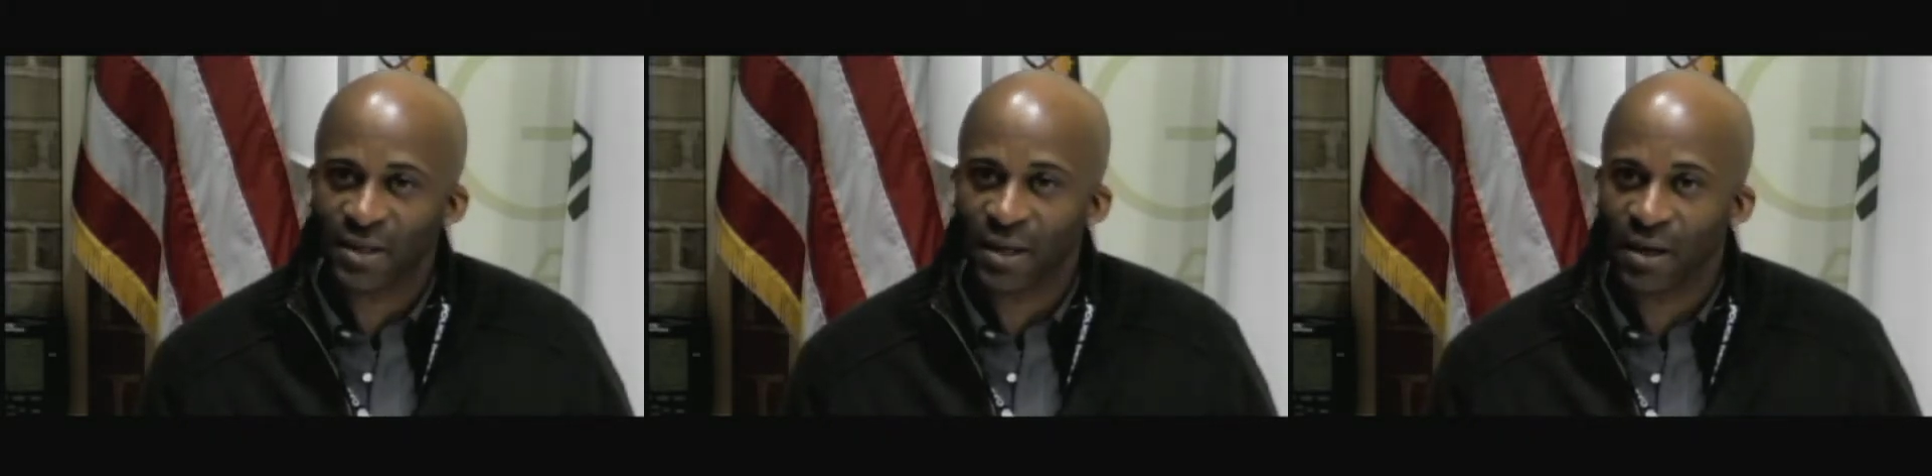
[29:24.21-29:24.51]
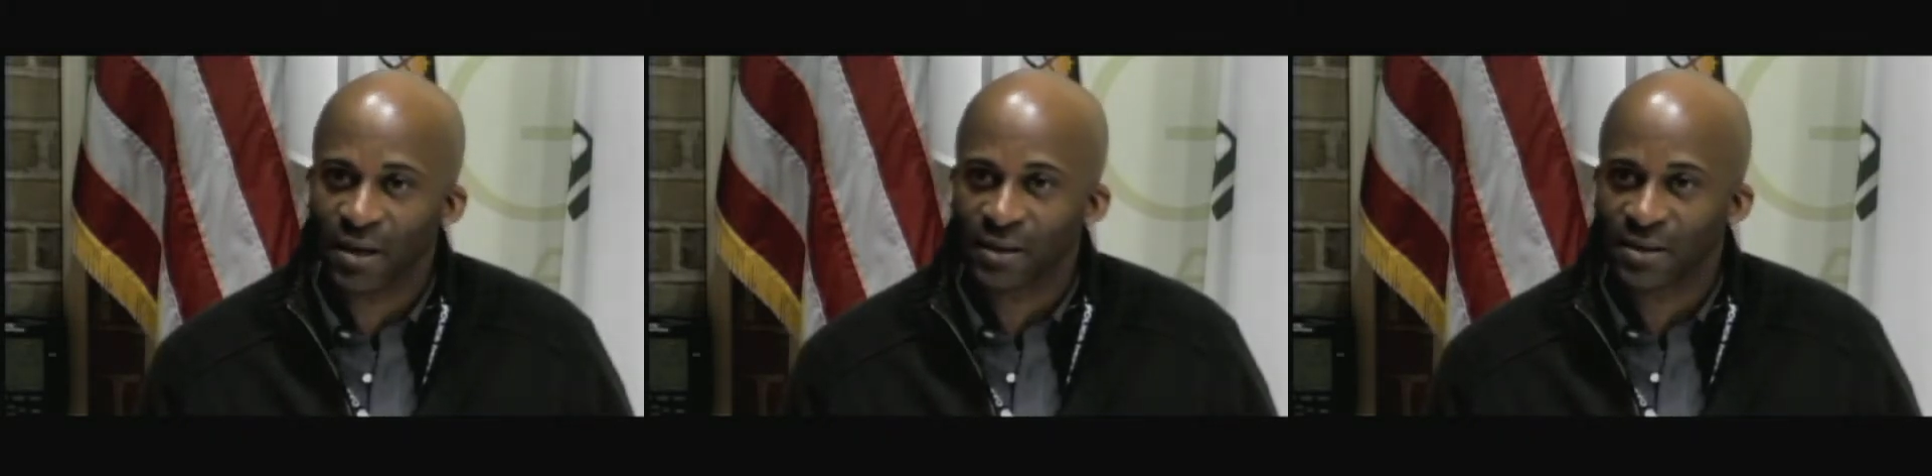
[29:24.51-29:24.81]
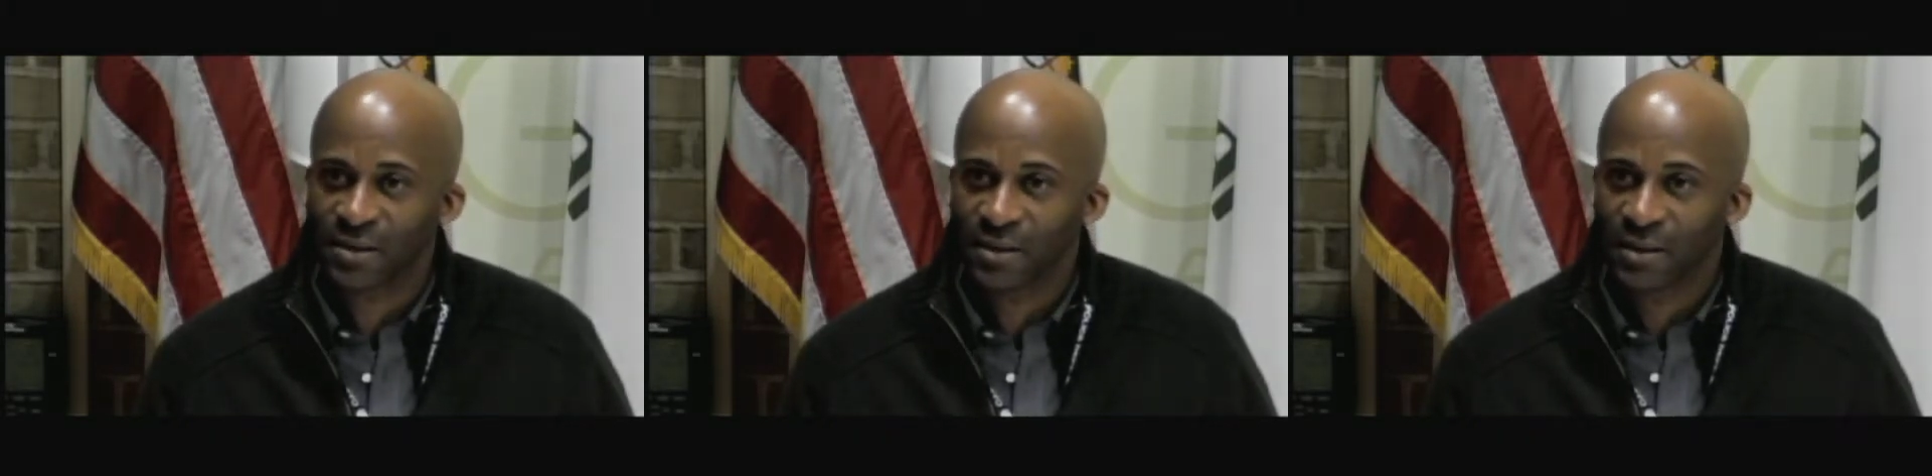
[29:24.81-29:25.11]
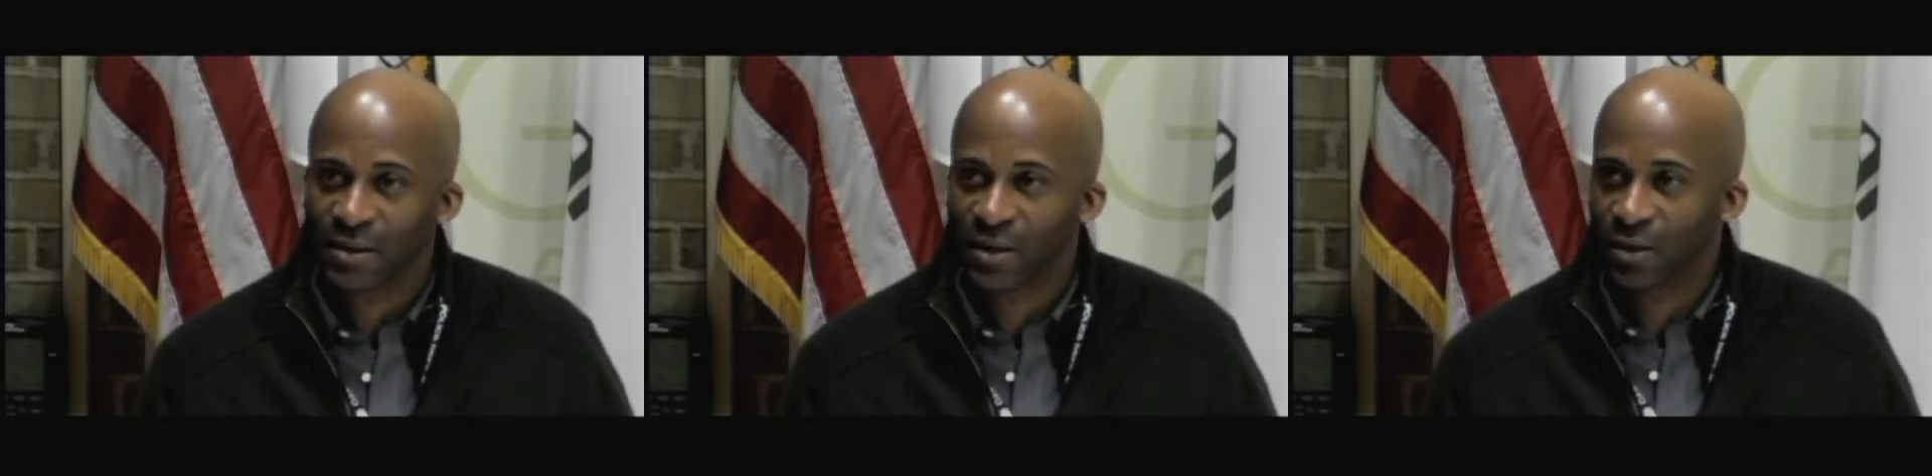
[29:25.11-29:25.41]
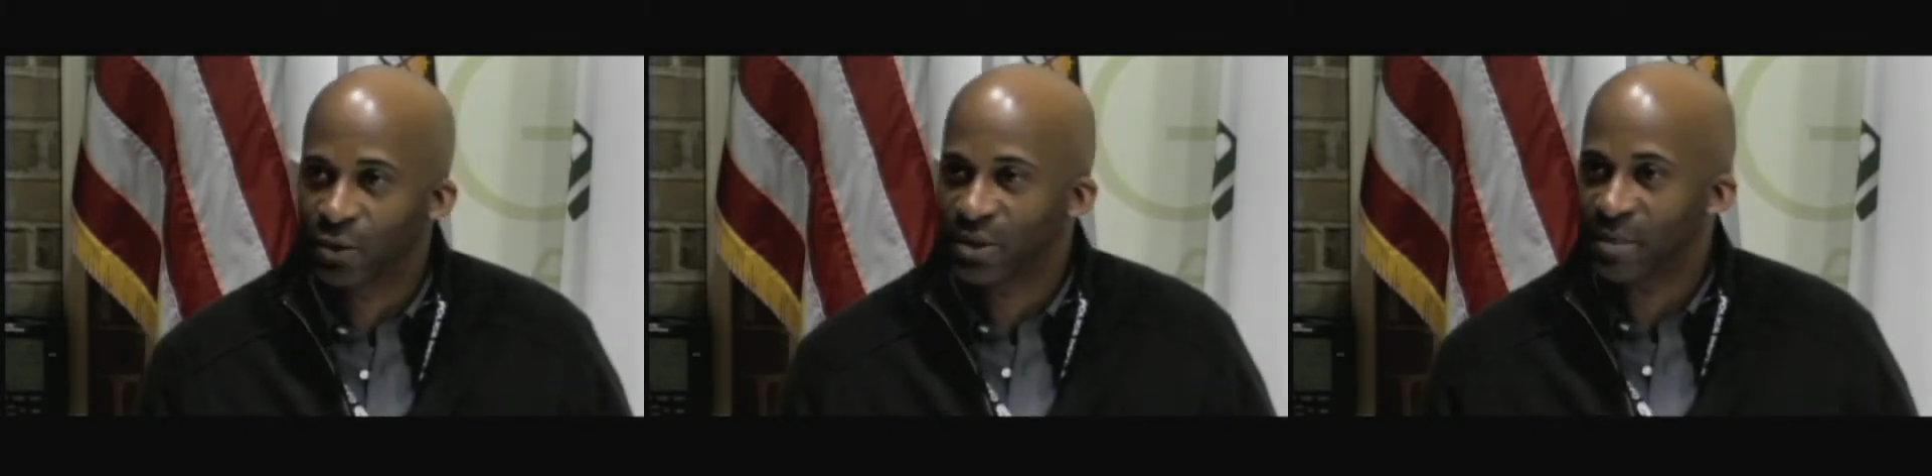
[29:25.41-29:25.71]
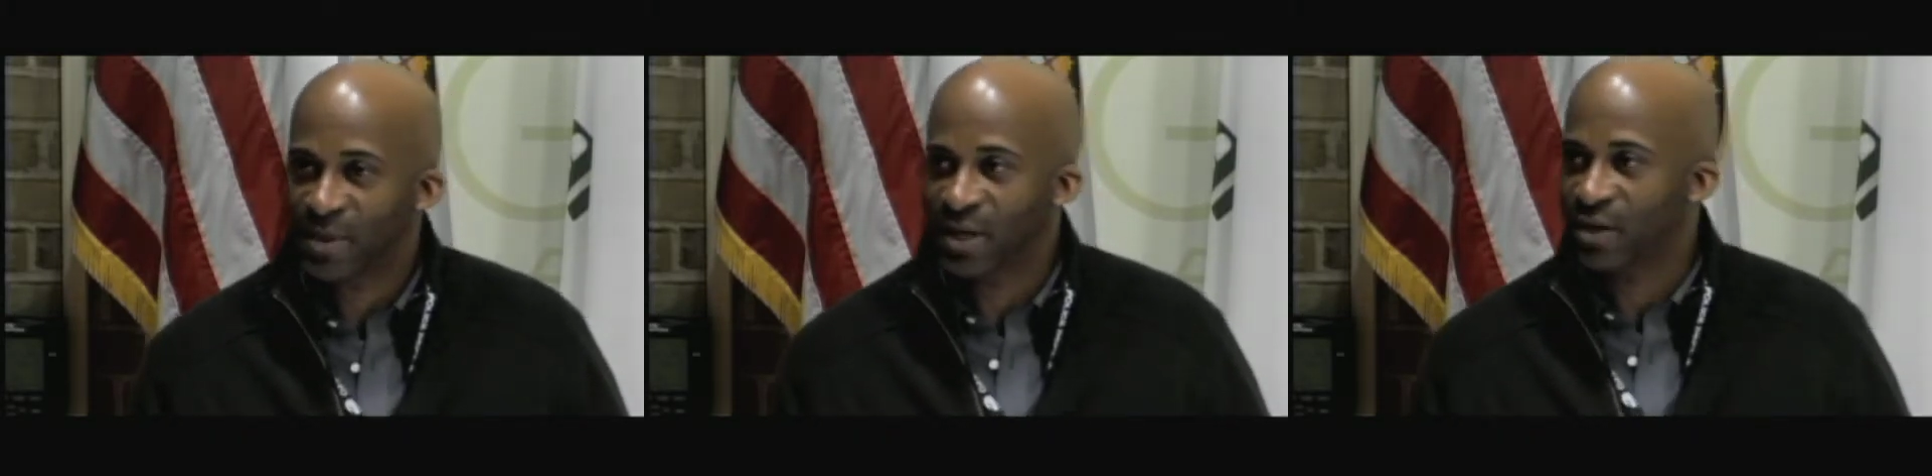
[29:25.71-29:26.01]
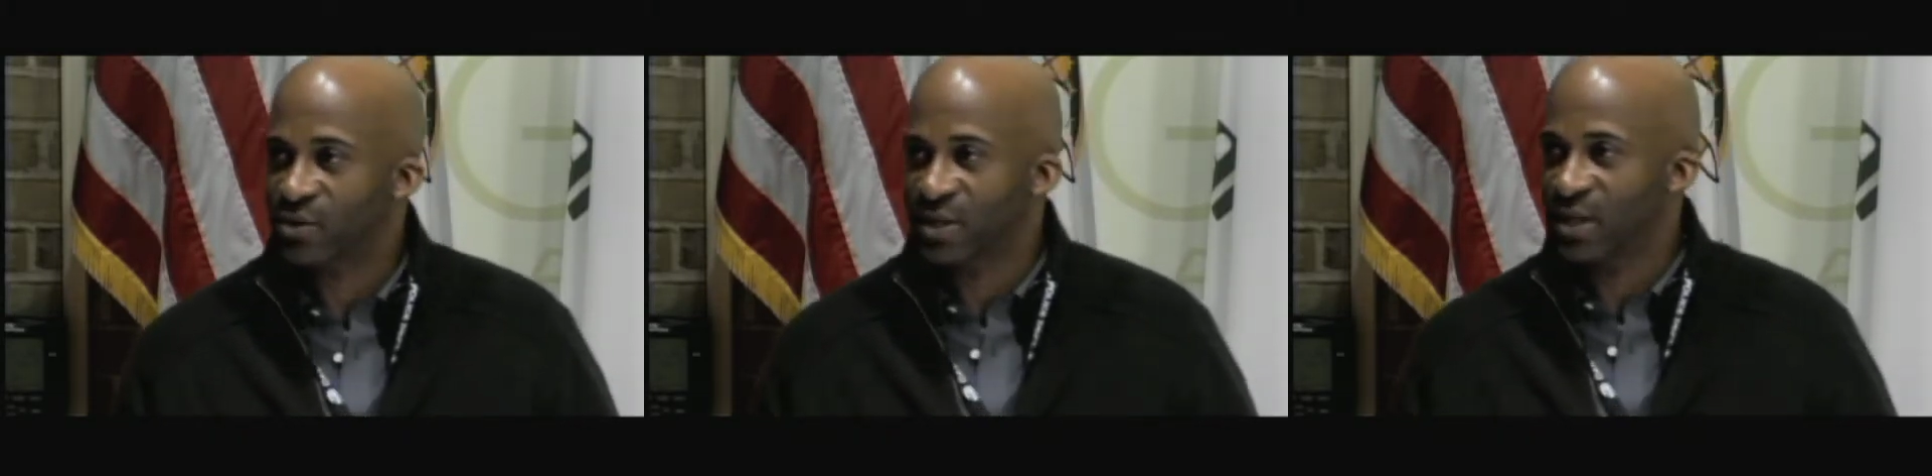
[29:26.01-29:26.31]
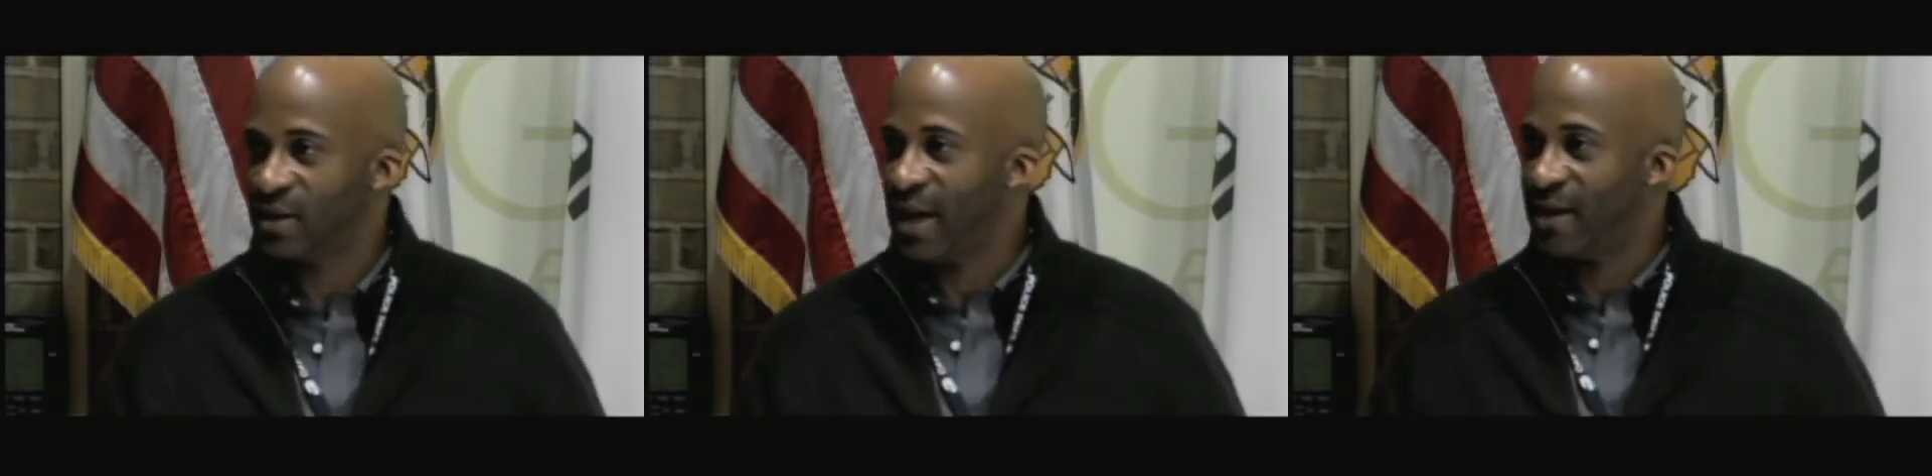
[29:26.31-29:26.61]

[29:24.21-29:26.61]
laws. Do something interesting.